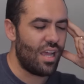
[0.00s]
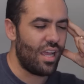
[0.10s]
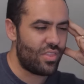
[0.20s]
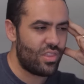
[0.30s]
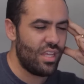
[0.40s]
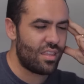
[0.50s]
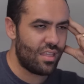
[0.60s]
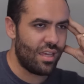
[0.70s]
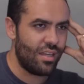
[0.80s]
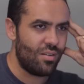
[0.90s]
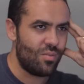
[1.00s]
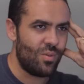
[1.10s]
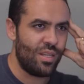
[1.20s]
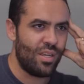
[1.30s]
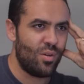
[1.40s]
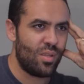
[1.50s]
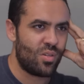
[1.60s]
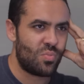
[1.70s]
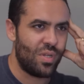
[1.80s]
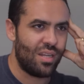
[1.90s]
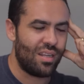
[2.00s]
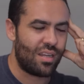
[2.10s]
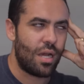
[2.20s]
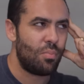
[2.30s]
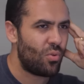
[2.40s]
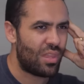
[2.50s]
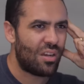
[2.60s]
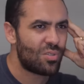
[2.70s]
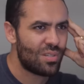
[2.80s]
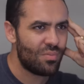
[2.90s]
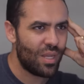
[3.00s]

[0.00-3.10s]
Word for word: I think that we know there's been a couple thousand,